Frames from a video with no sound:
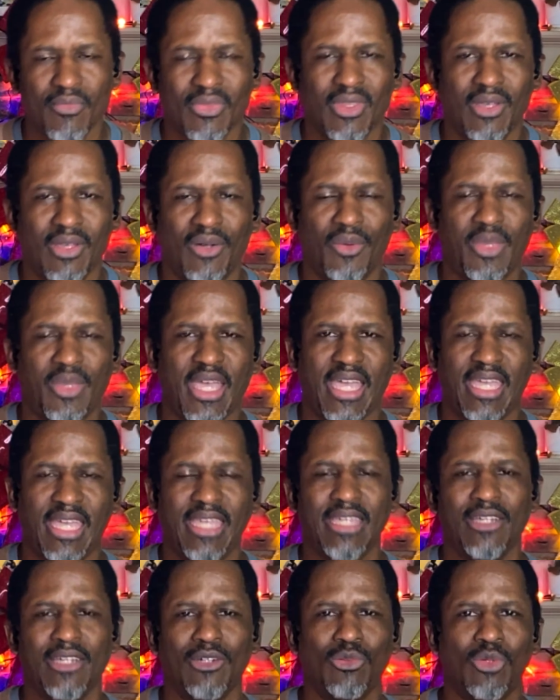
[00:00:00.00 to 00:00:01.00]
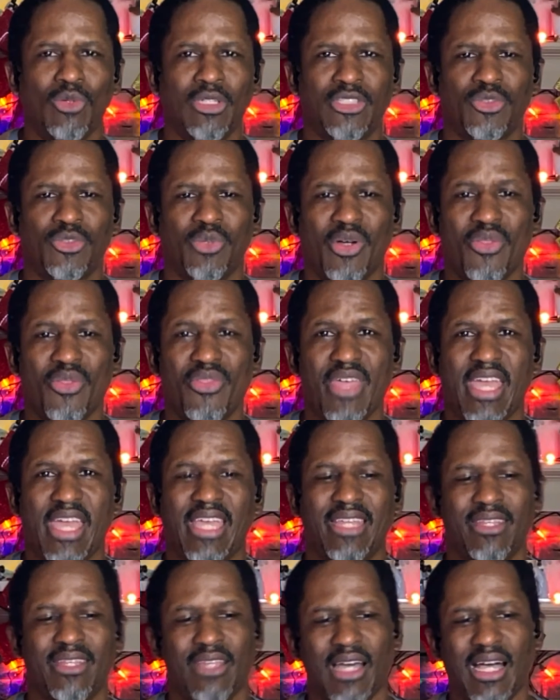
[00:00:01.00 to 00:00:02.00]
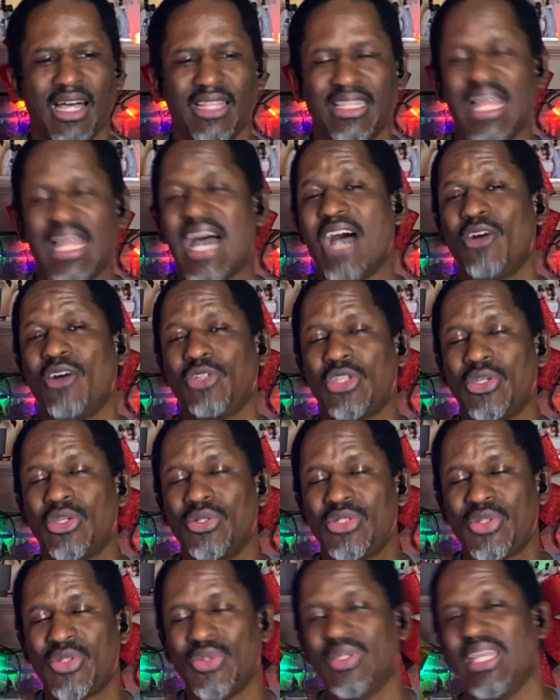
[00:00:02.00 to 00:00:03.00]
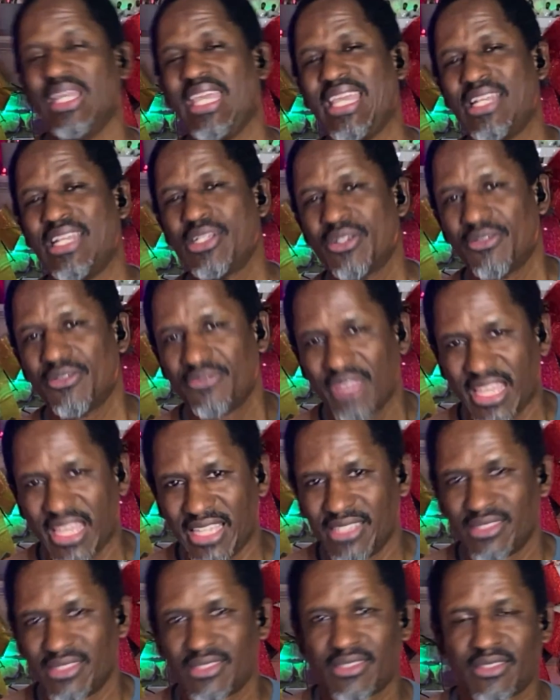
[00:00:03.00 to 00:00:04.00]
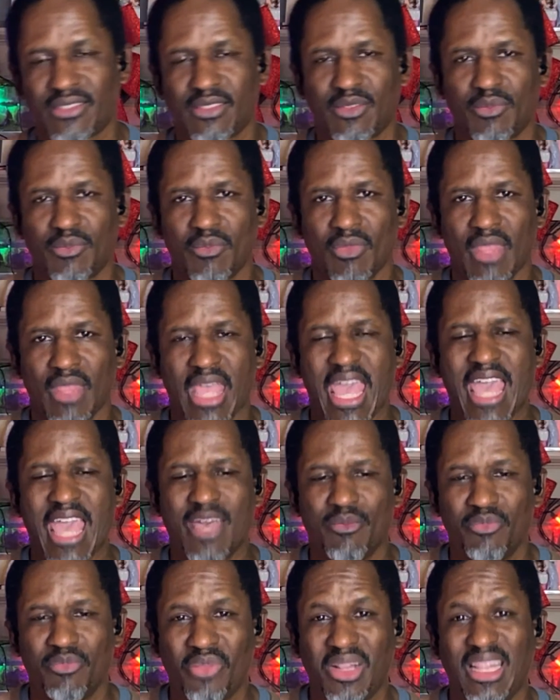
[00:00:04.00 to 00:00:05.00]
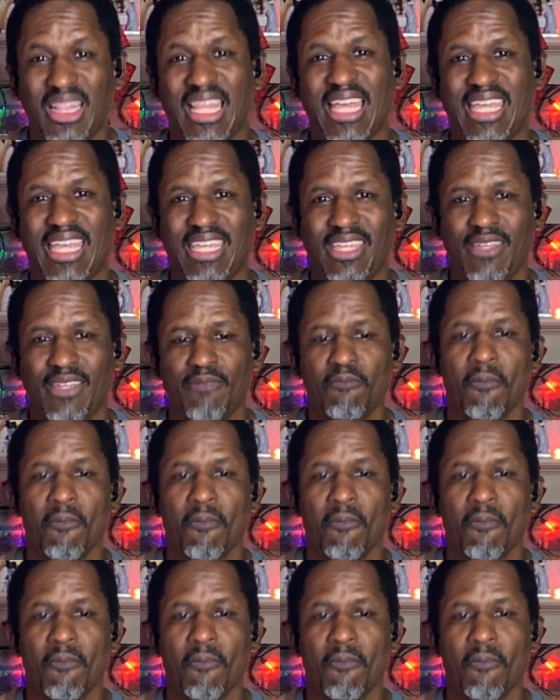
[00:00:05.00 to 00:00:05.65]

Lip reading: okay, which will then allow you to interface and play